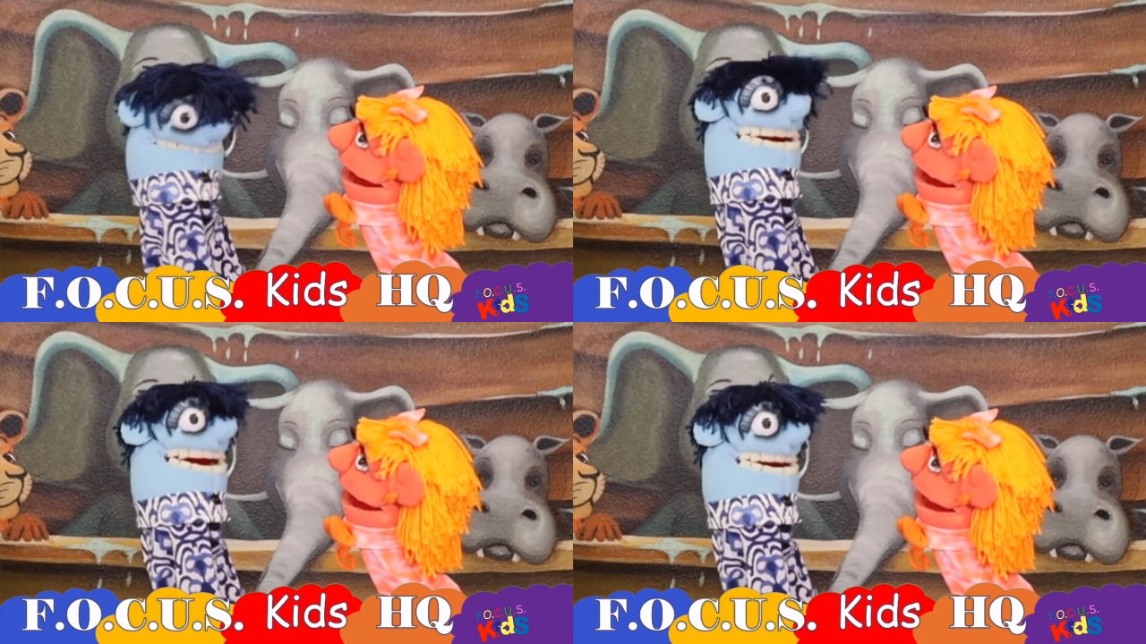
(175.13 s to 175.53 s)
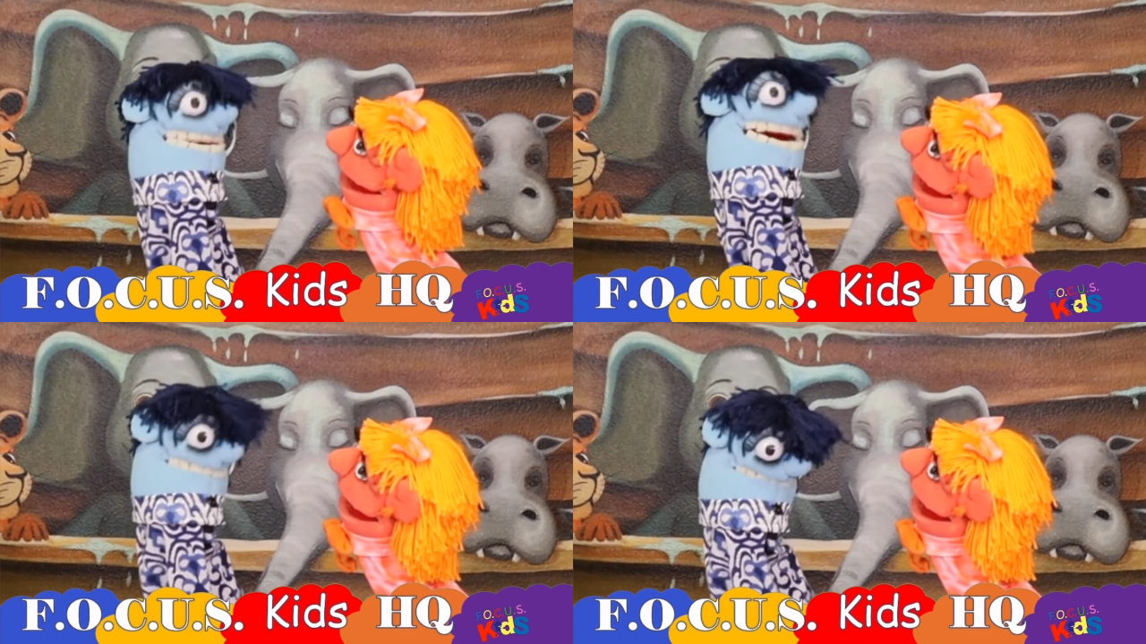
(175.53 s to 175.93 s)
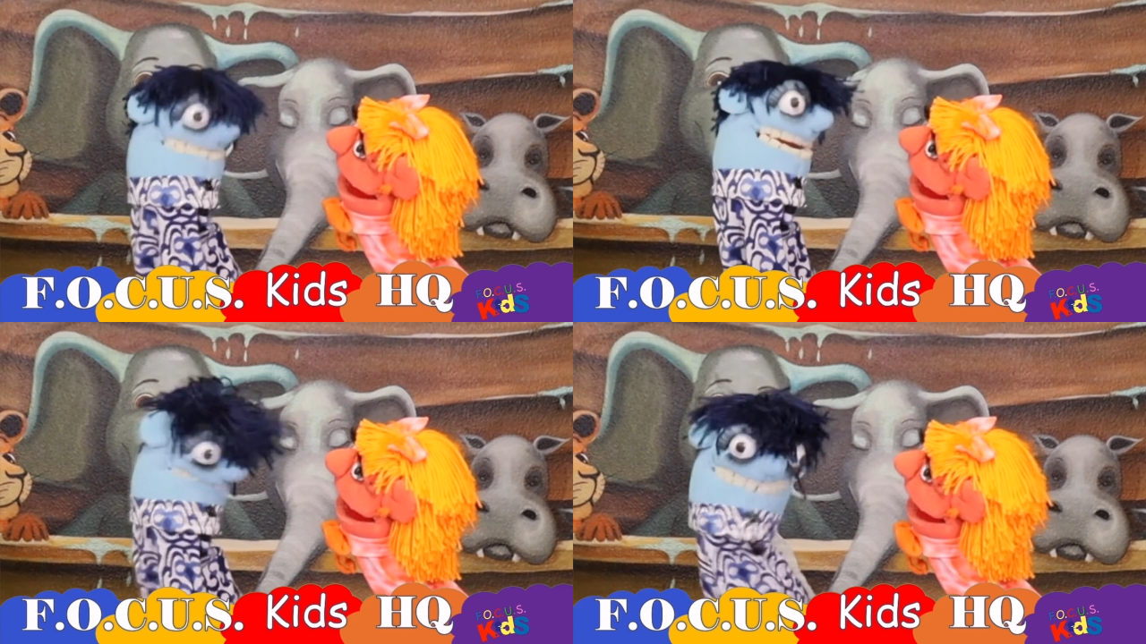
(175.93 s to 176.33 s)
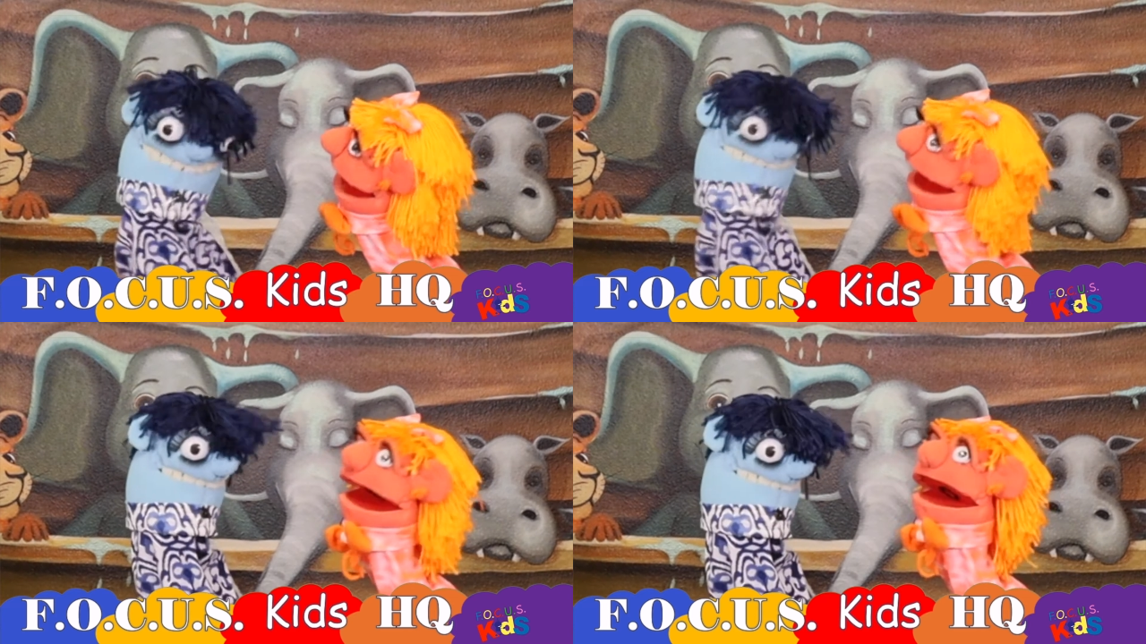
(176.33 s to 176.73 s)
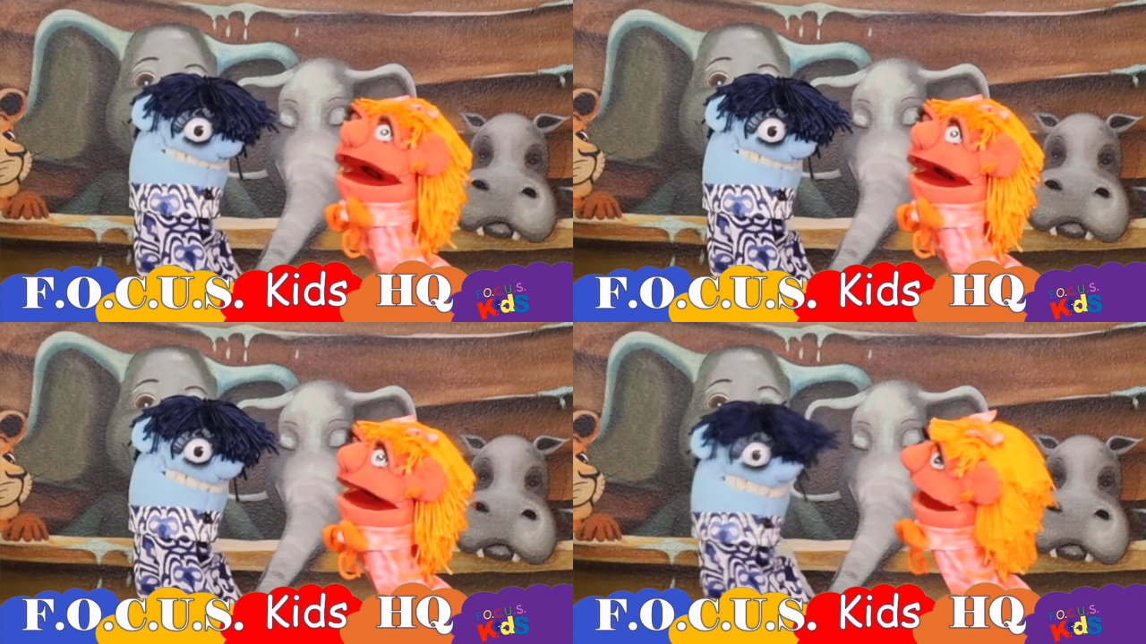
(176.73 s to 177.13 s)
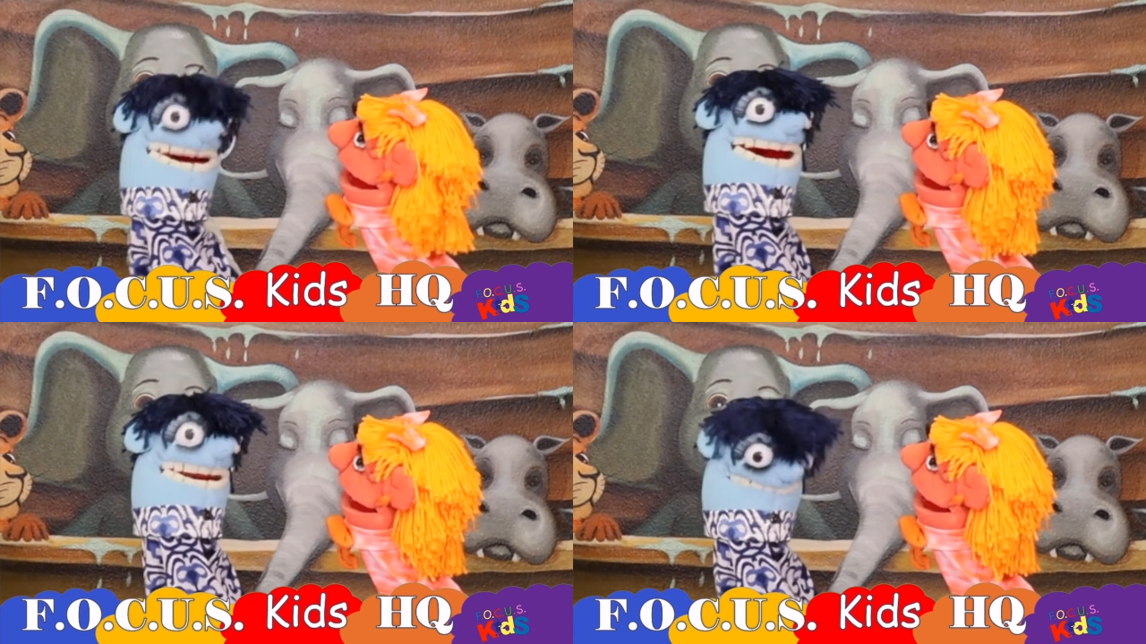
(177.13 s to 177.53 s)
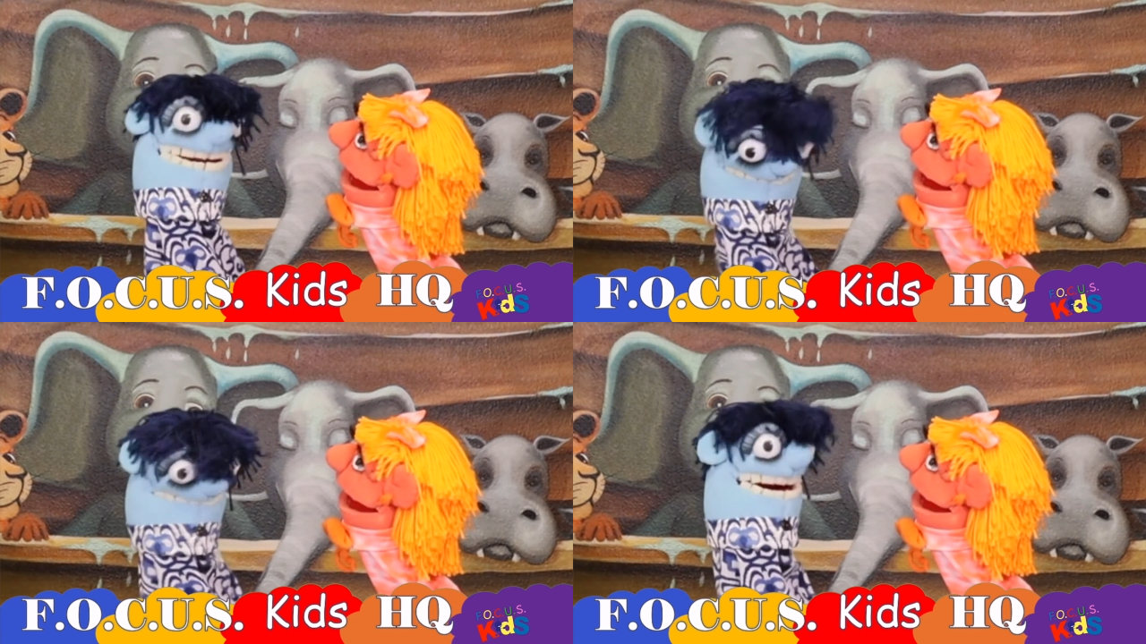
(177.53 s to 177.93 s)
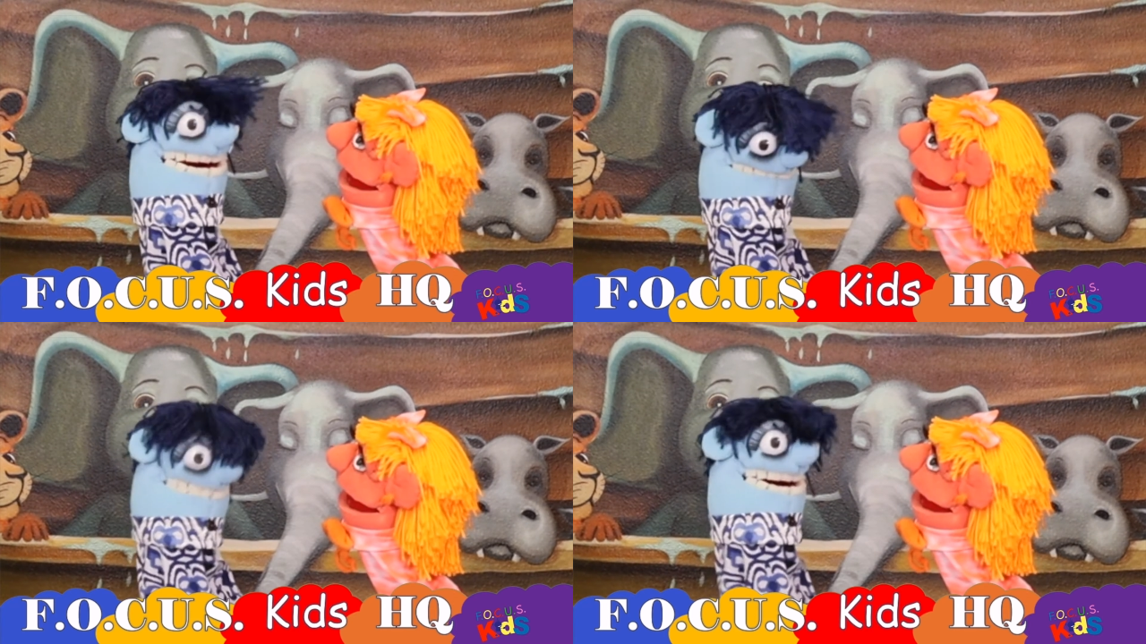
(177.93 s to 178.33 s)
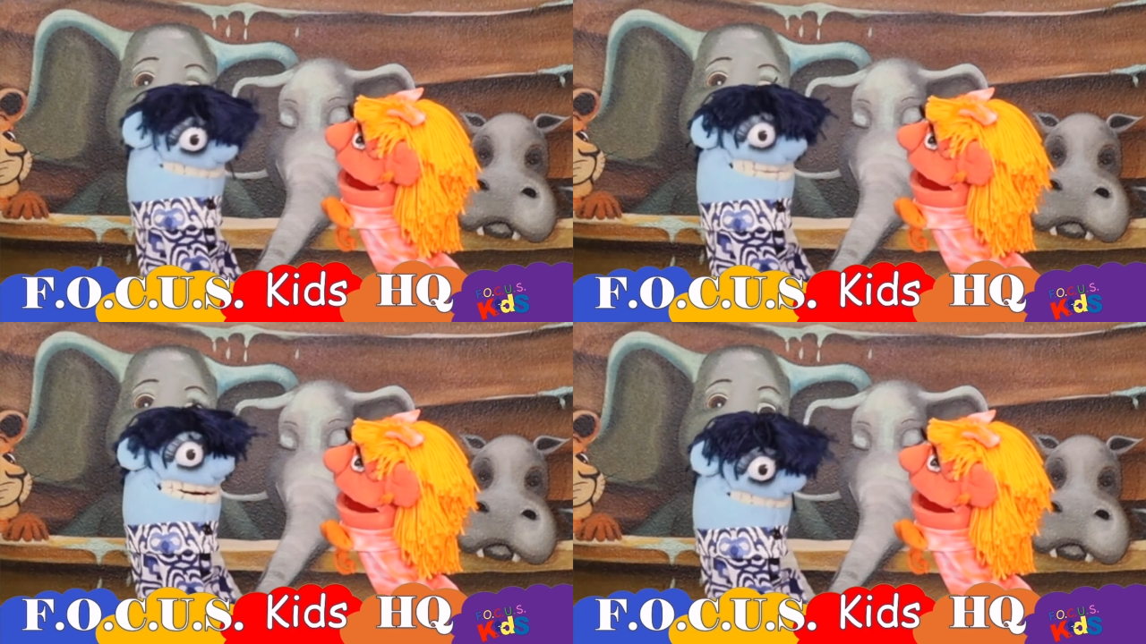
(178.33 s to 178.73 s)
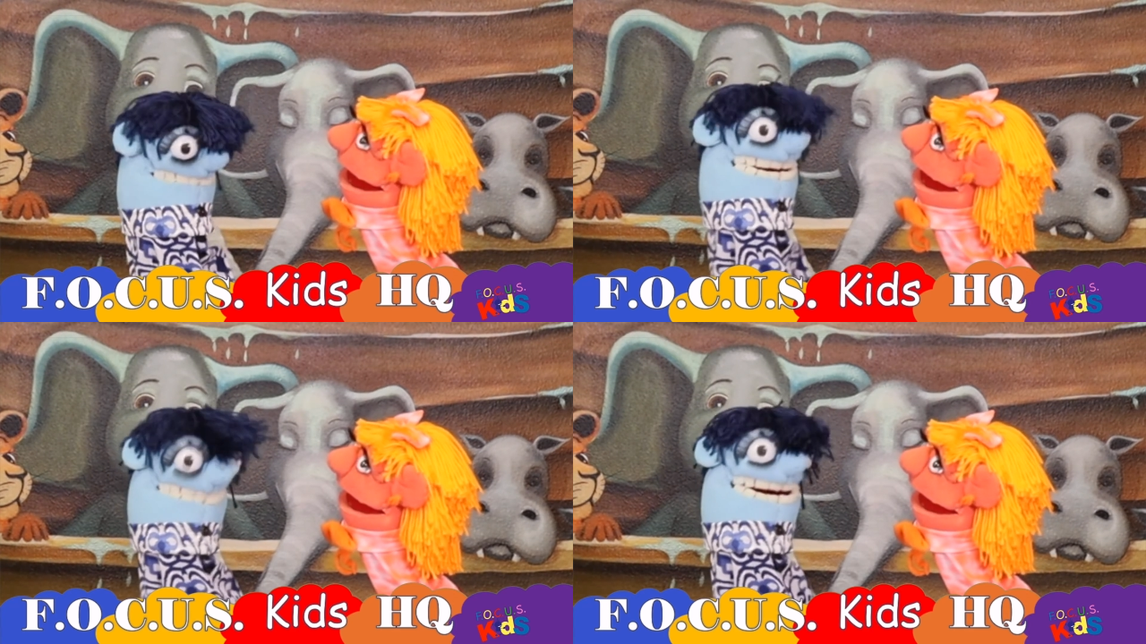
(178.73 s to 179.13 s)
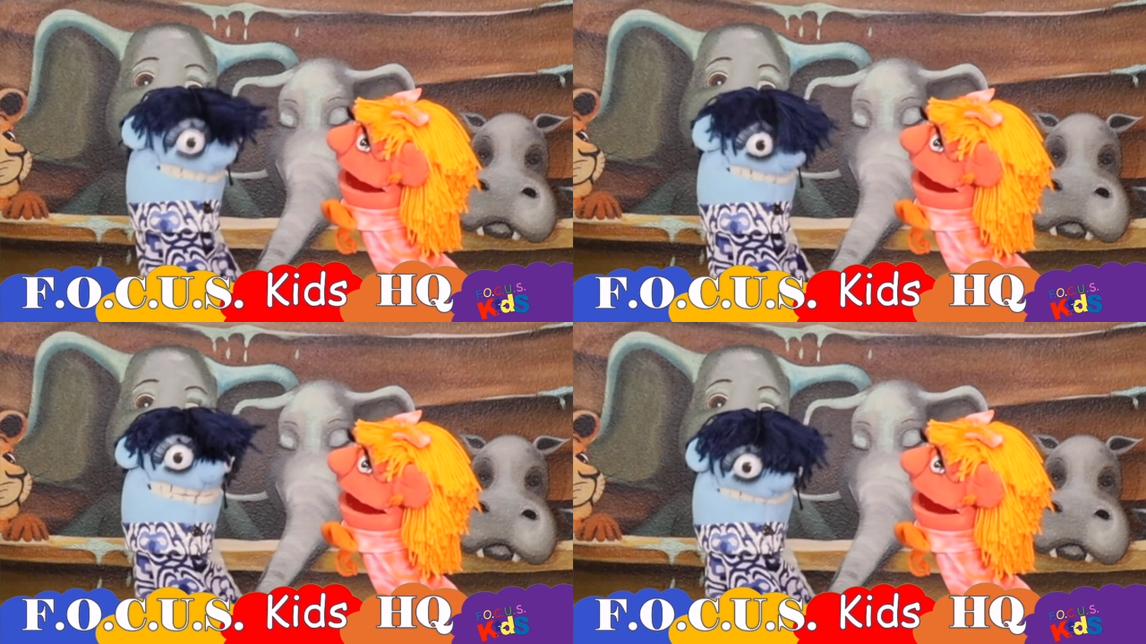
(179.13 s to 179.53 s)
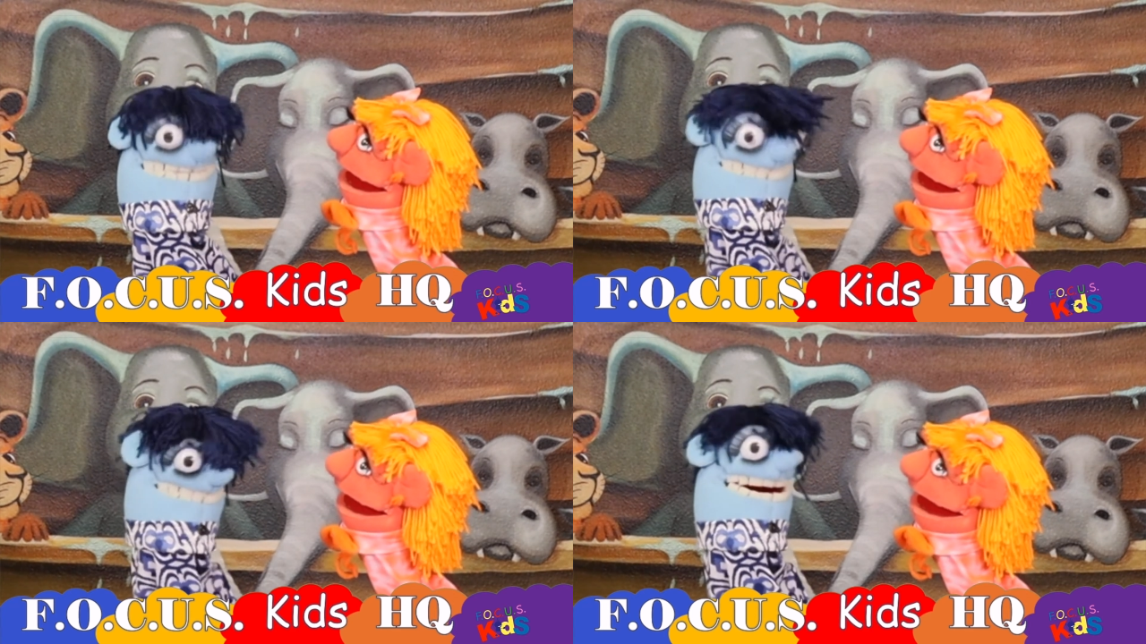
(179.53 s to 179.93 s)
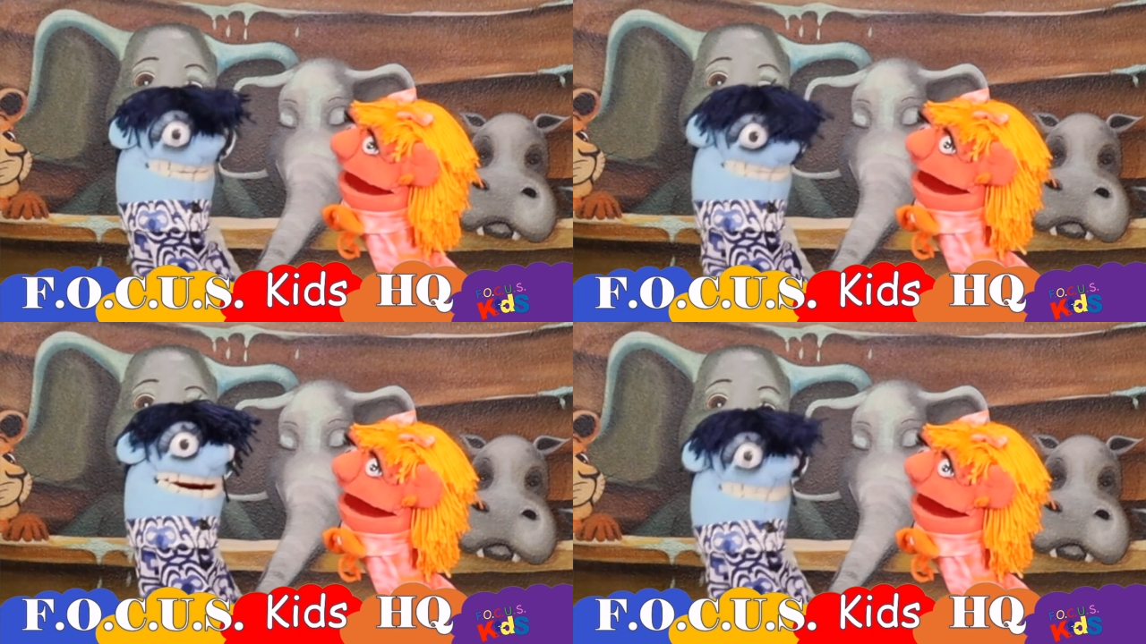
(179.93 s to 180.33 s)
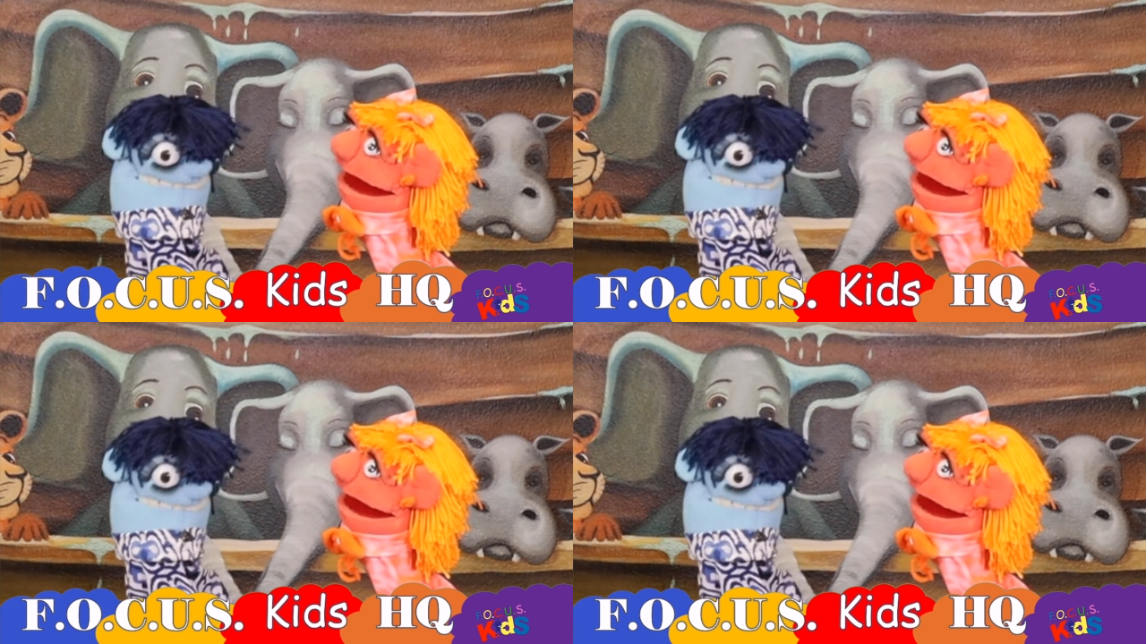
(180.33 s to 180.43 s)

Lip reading: (no speaker visible)